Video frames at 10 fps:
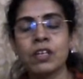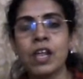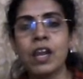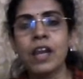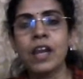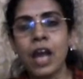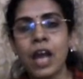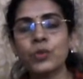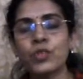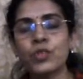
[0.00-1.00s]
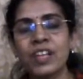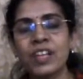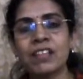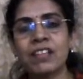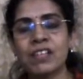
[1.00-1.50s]
Now, today
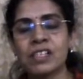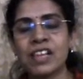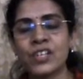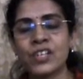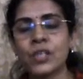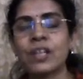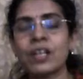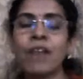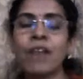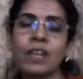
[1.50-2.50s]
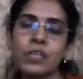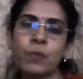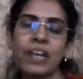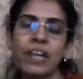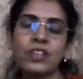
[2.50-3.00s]
in this session, I will
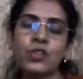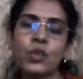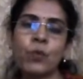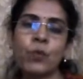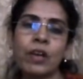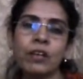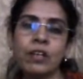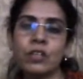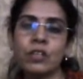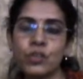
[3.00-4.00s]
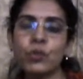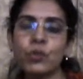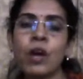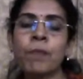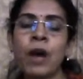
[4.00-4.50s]
explain to you
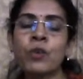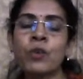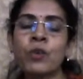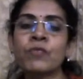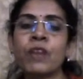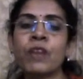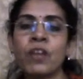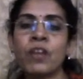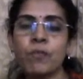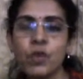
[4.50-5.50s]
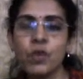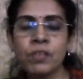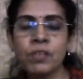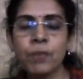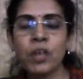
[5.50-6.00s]
about one of the most
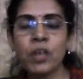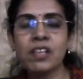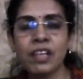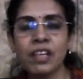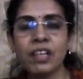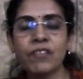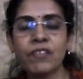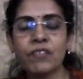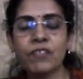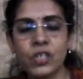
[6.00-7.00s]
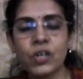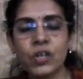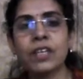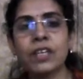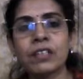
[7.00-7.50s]
important salient feature of
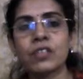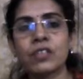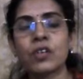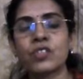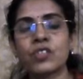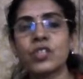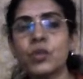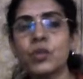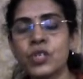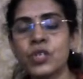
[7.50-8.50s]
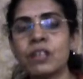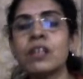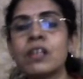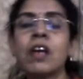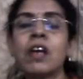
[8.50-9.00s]
the Indian Constitution,
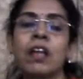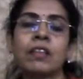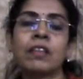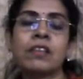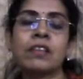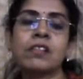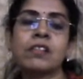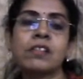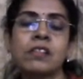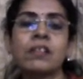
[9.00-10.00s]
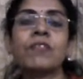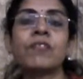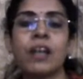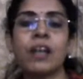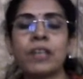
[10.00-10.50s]
that is the
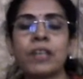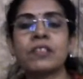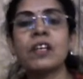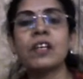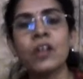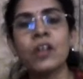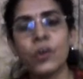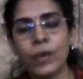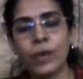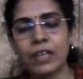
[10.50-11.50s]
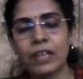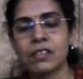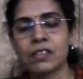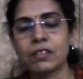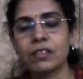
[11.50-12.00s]
fundamental rights.
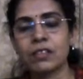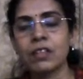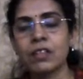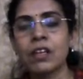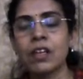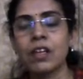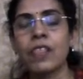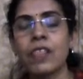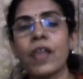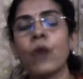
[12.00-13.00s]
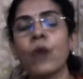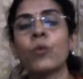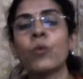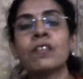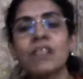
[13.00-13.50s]
Now,
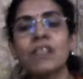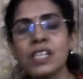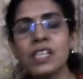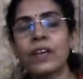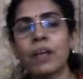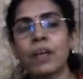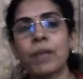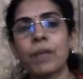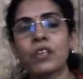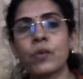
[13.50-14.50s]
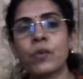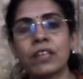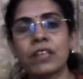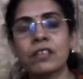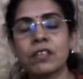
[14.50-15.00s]
this fundamental
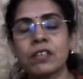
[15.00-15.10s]
right